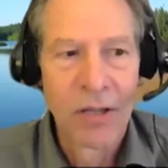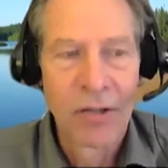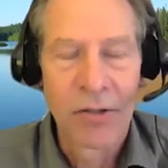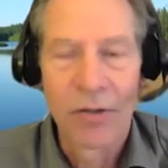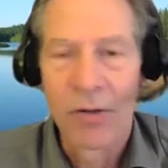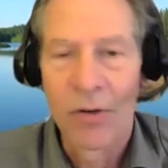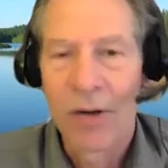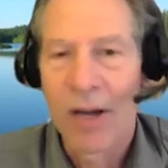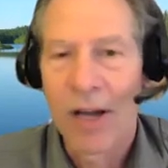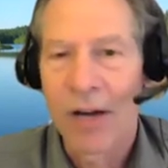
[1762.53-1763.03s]

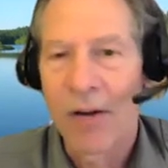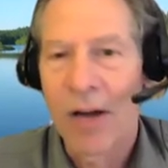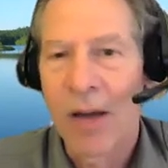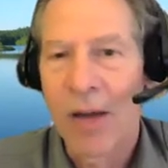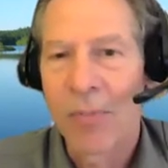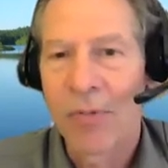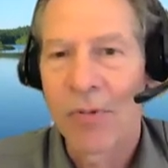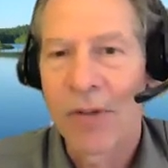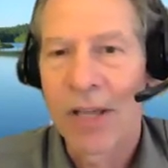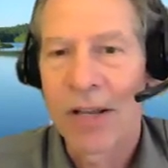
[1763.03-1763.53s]
to know how to
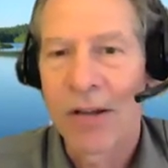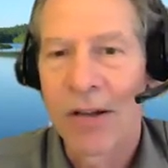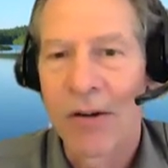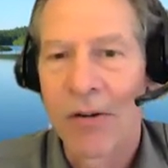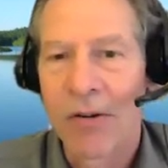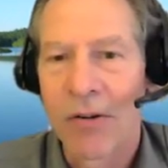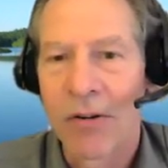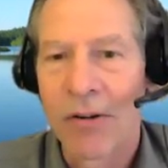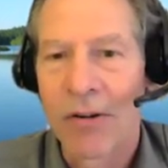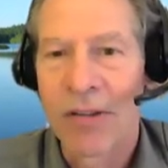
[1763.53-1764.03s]
operate
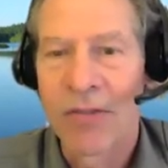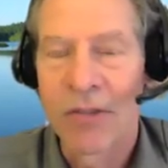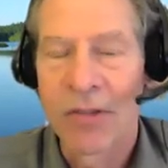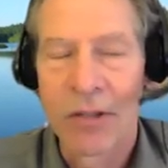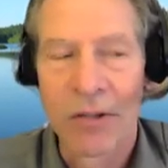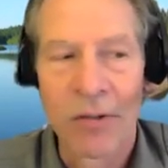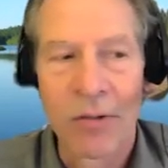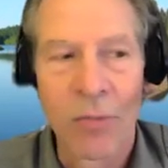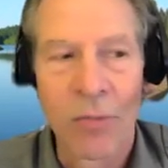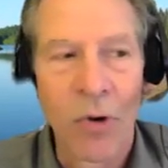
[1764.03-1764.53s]
or, or even
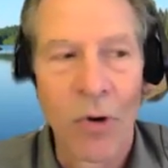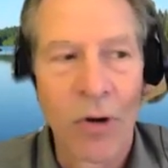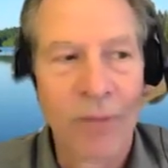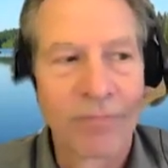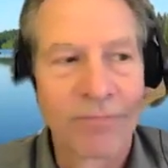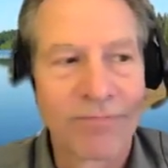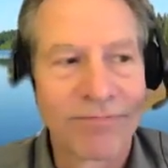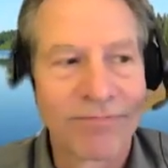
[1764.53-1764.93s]
learn more